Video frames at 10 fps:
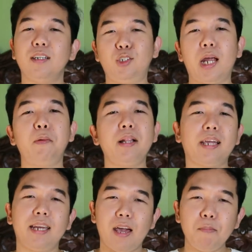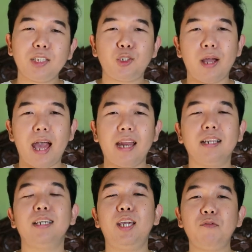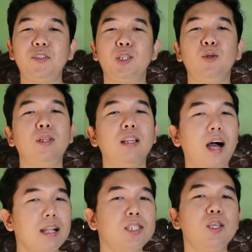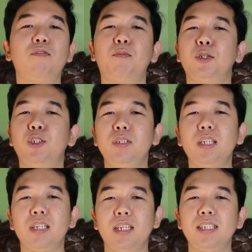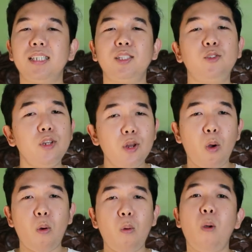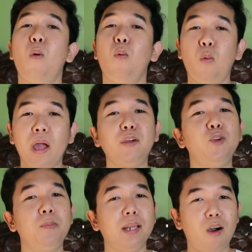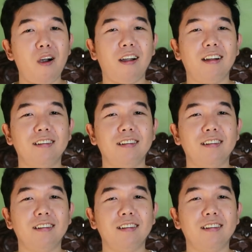ang General Academic Strand gives you lots of opportunities to know where you belong.